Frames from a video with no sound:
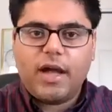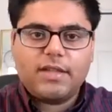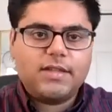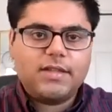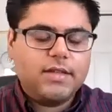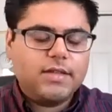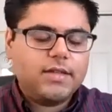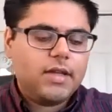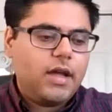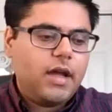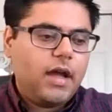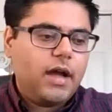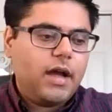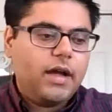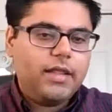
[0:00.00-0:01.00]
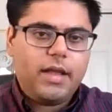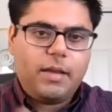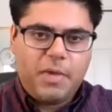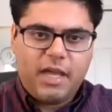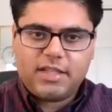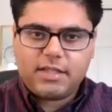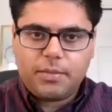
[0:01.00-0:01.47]
acids that
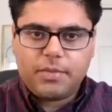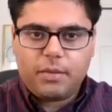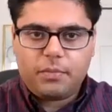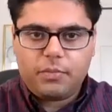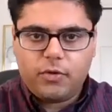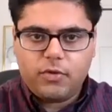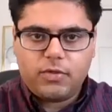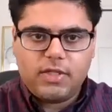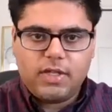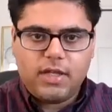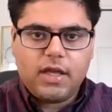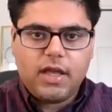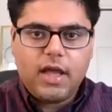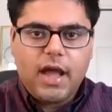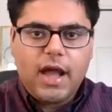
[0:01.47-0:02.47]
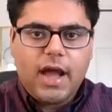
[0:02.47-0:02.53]
makes up that protein?